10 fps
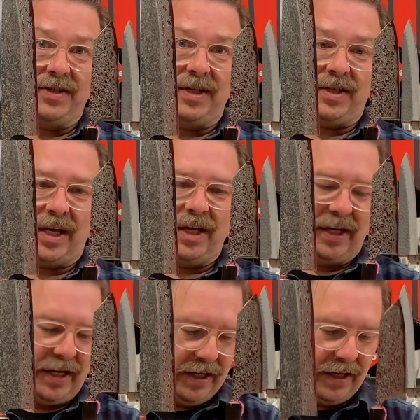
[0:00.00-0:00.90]
He's
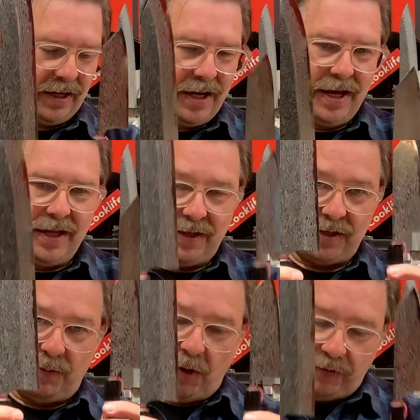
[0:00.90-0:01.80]
killing it here. These
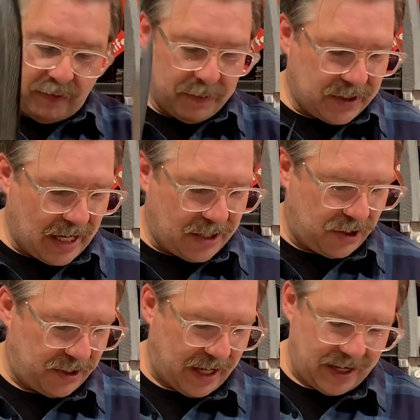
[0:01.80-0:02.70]
are both from
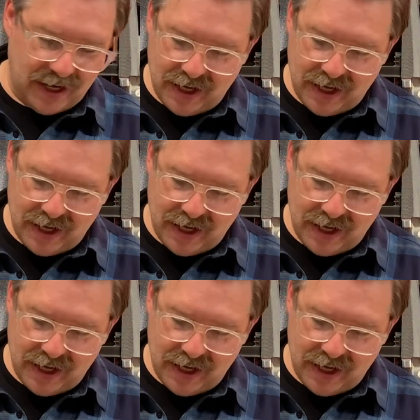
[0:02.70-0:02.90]
Masashi-san.